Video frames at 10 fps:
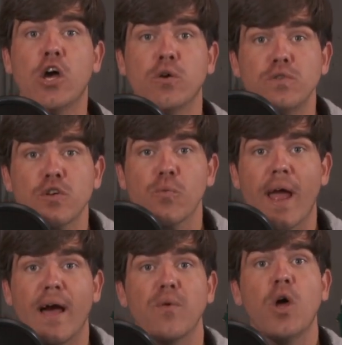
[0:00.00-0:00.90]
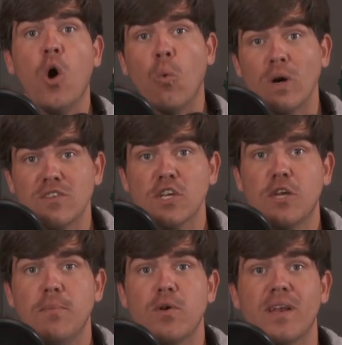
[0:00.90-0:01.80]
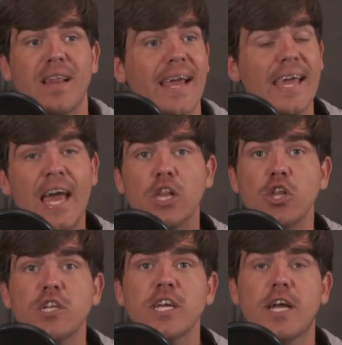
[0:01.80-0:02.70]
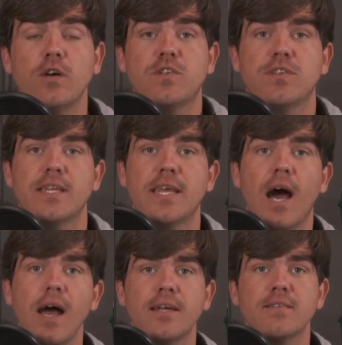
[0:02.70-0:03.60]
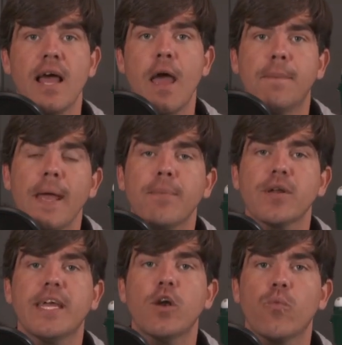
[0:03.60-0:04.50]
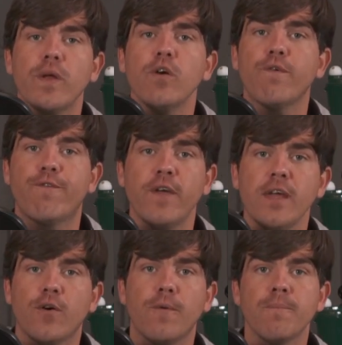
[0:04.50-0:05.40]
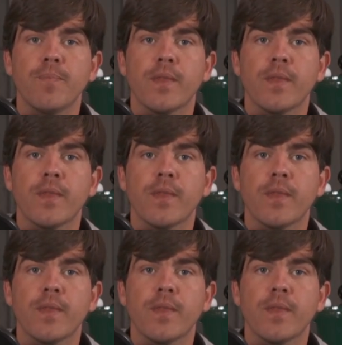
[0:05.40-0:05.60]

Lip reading: who's around, what's the community like, look the coaches in the eyes, and be able to get a real feel